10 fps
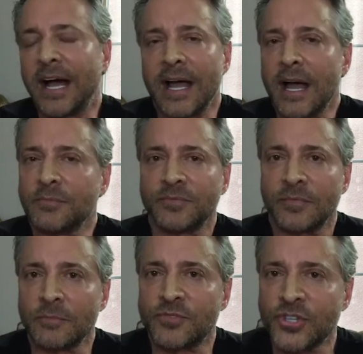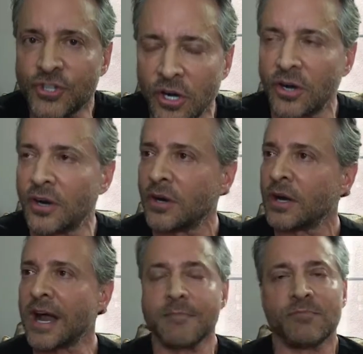I'm
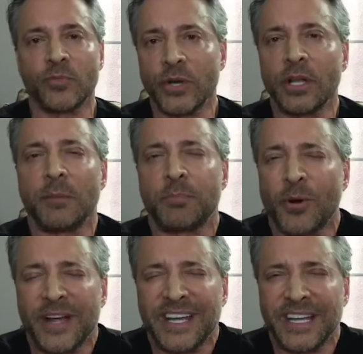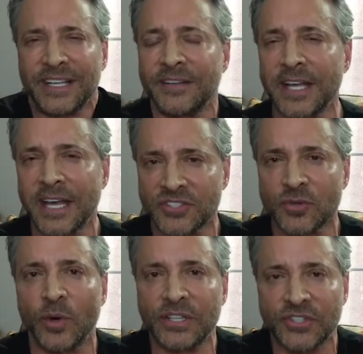sure, I'm really praying that
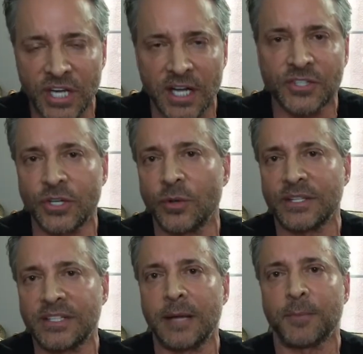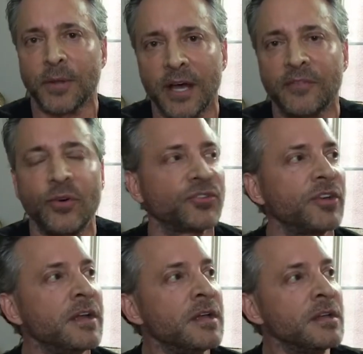it's going to touch you at deep
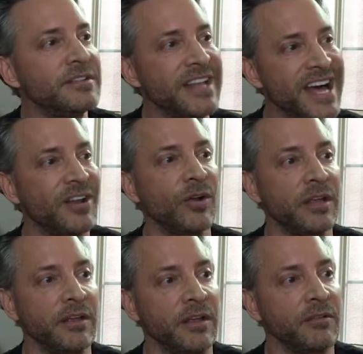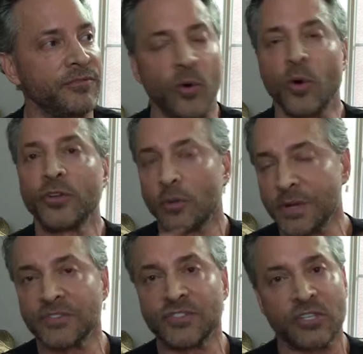levels, not only for
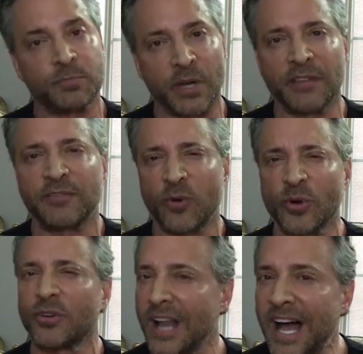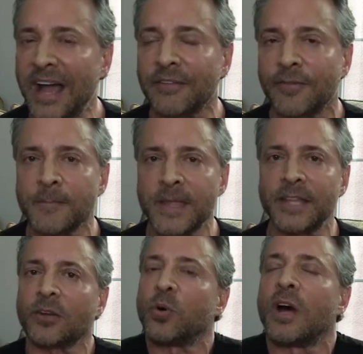your business, but for your life
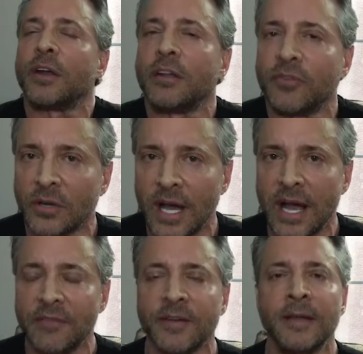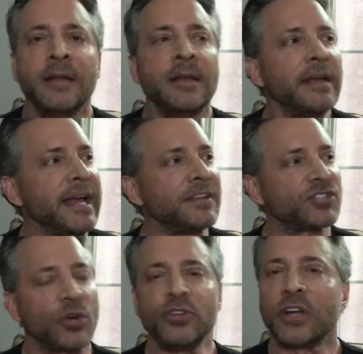and the quality of your life.
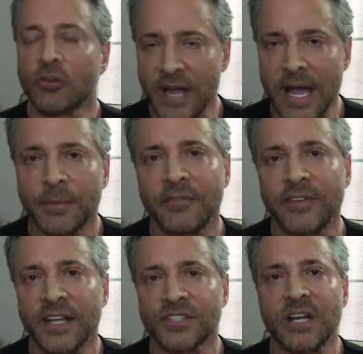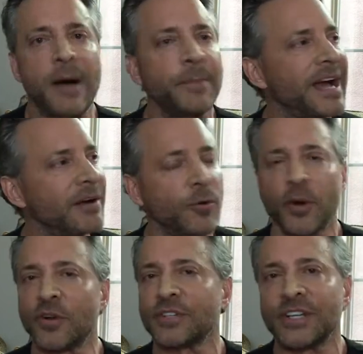And so you can grab an advanced copy. I
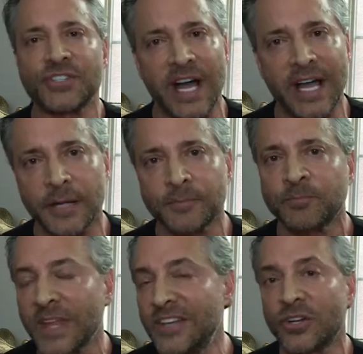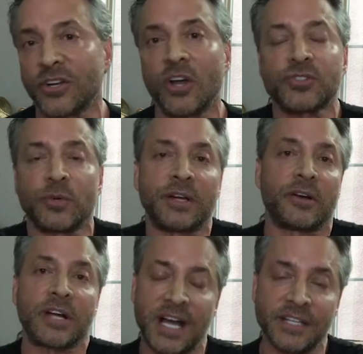will personally sign it. And you can also
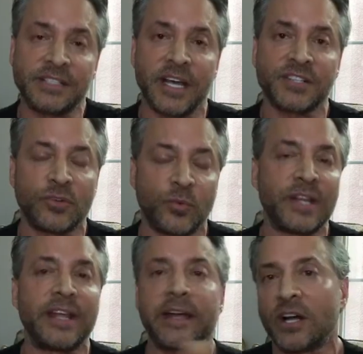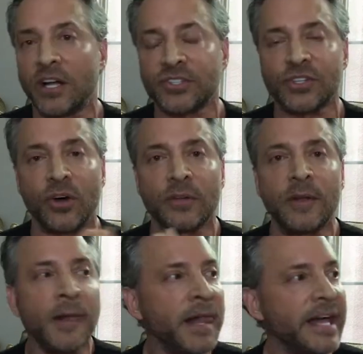enter a contest to win that
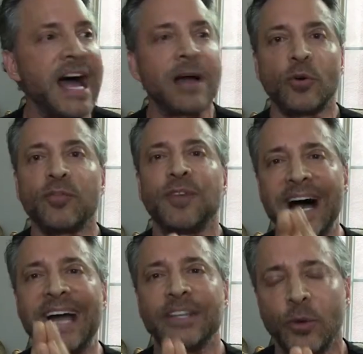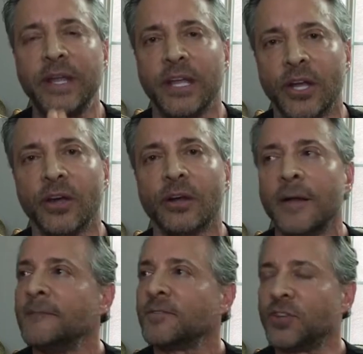consult. And I will fly you
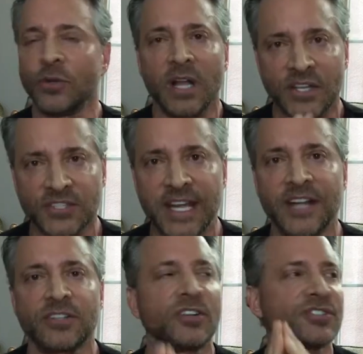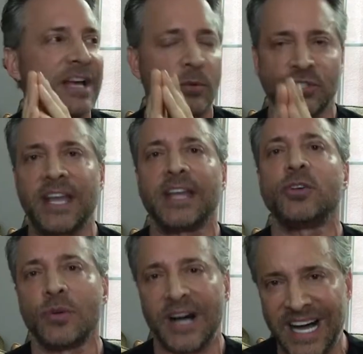here to Los Angeles. I will
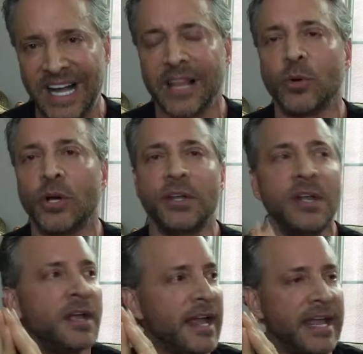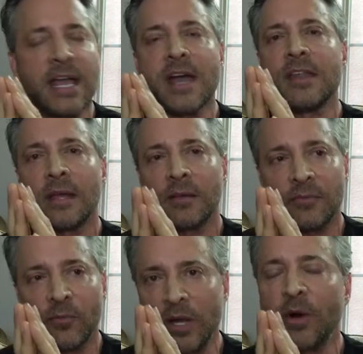take you to Hollywood, and
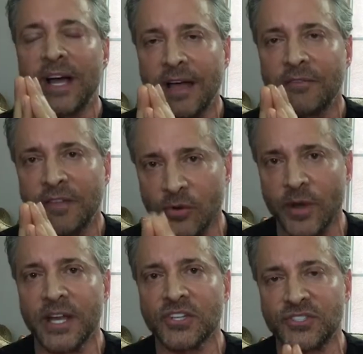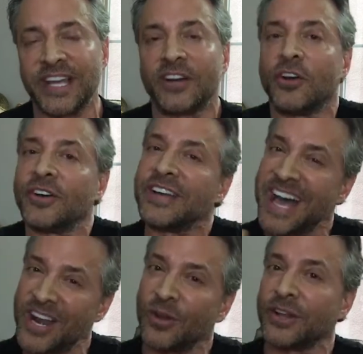we will have the greatest dinner,
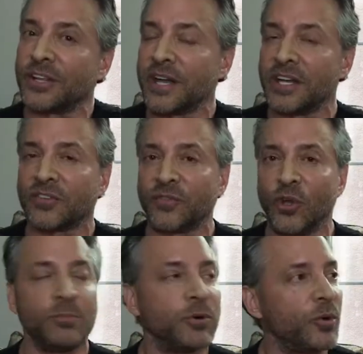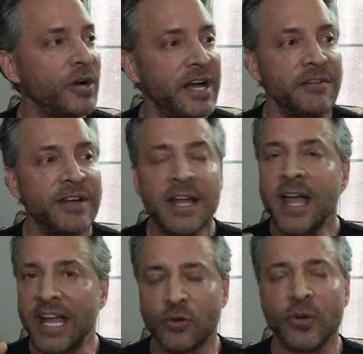not only the greatest food, but we'll have
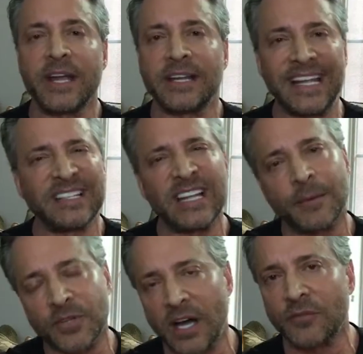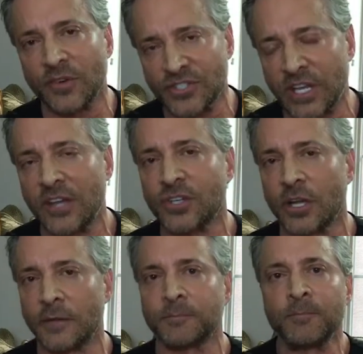a great in-depth
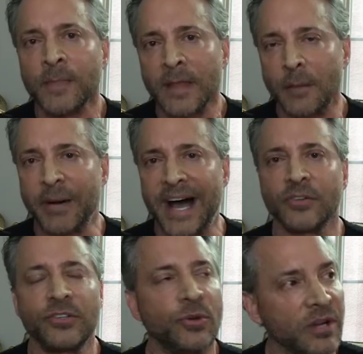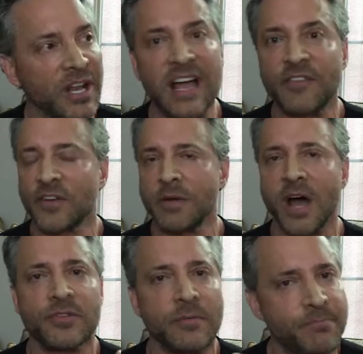conversation about your life and
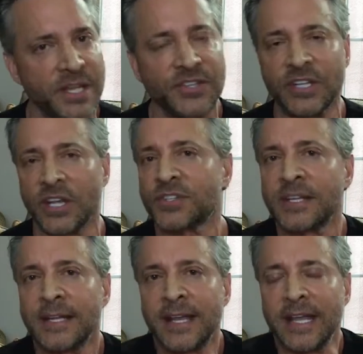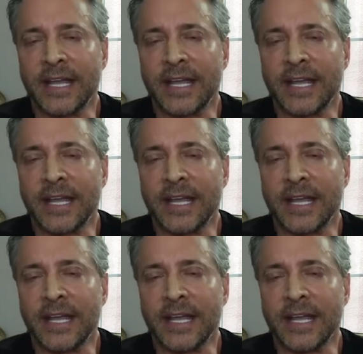about your business.